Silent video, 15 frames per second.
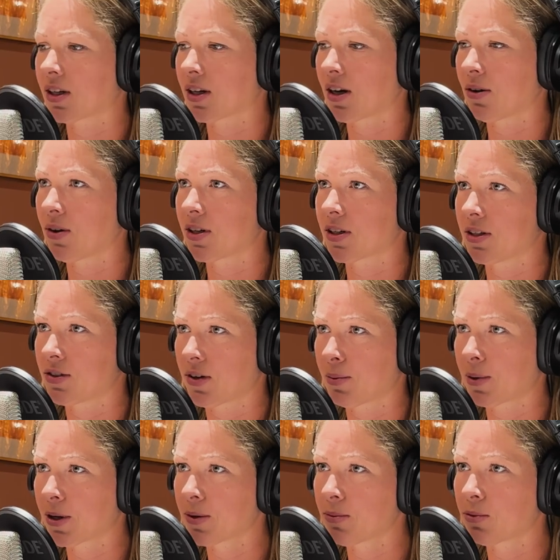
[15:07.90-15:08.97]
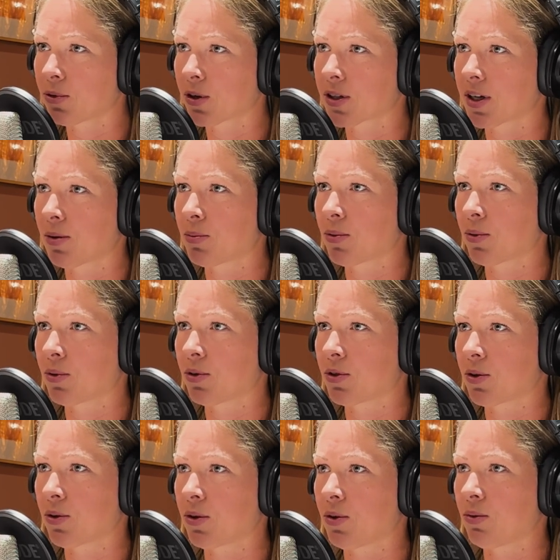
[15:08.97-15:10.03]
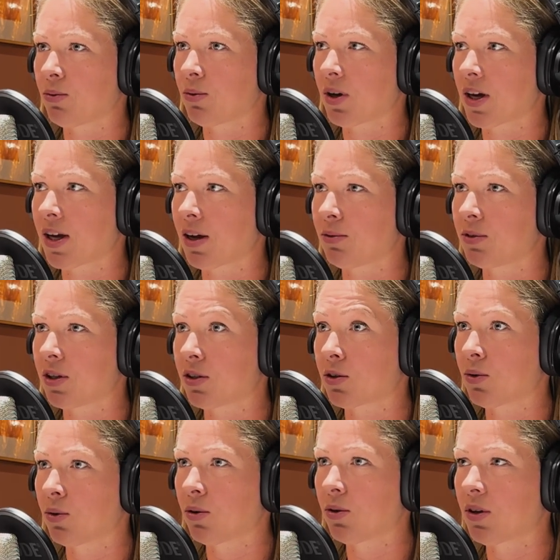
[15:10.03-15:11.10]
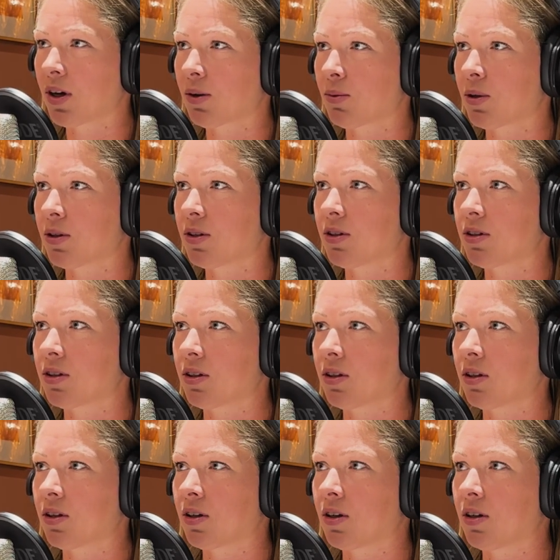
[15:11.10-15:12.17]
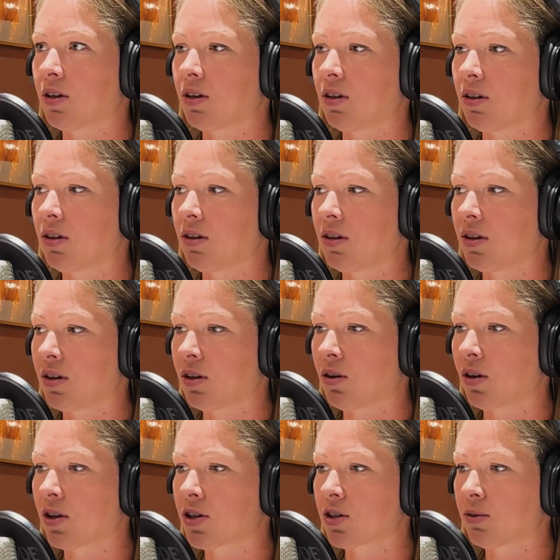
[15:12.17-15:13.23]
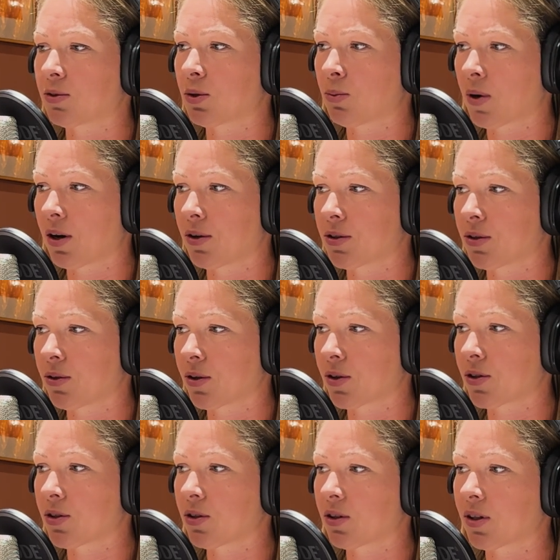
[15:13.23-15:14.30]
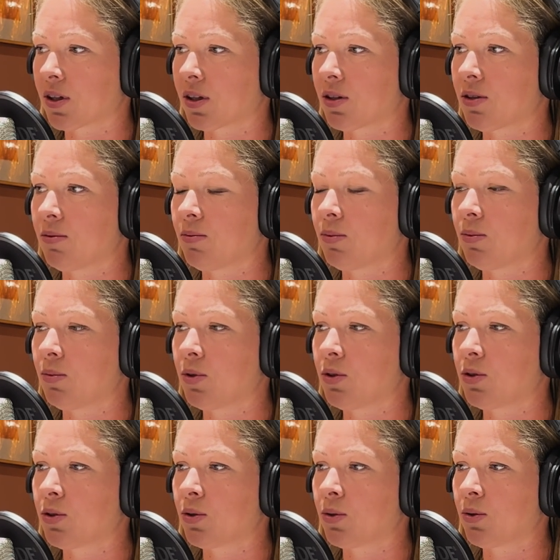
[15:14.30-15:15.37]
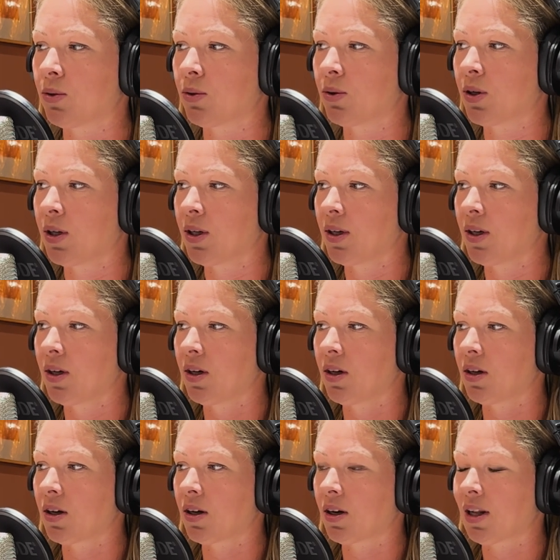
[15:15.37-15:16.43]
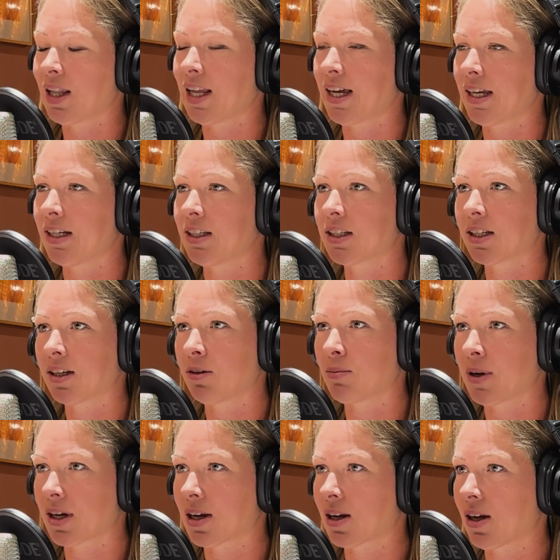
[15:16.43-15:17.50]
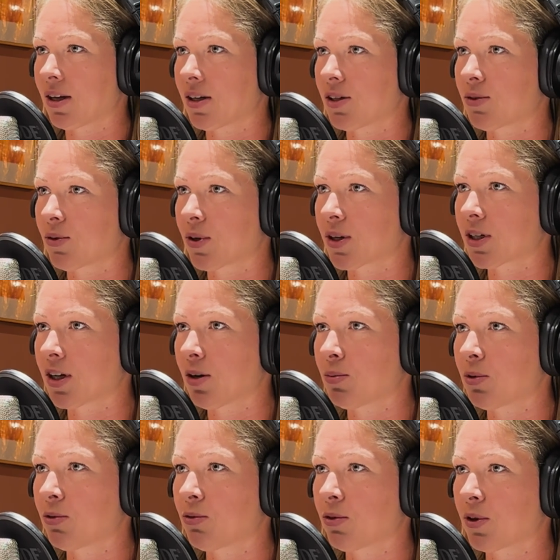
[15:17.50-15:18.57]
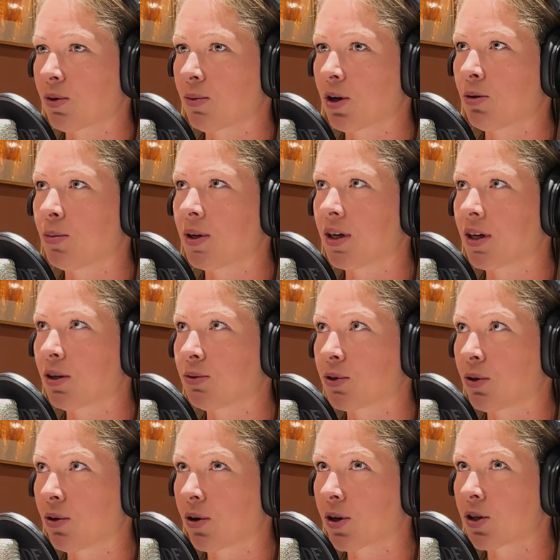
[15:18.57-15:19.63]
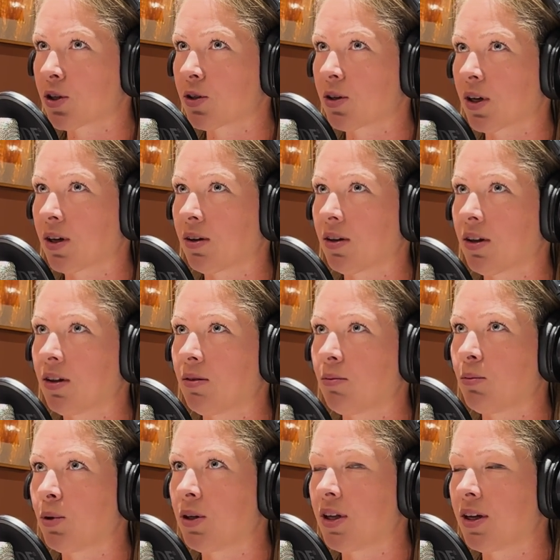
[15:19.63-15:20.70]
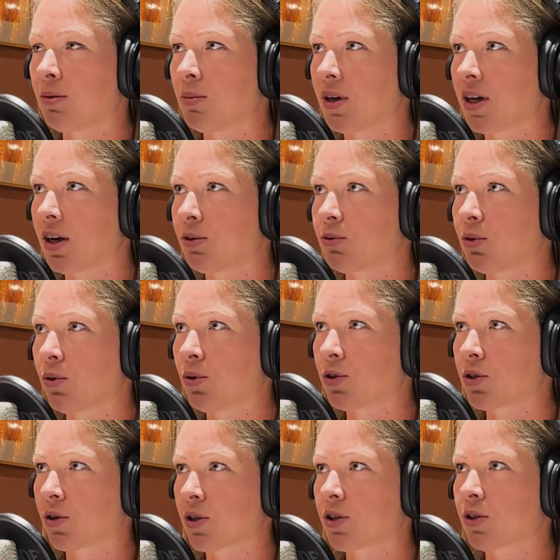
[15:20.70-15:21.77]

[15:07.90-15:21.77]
now as a trimmer, for example, I have this goal. I want the knowledge of the wild horse to land in my clients, for example, for the well-being of the horse, but they may have all sorts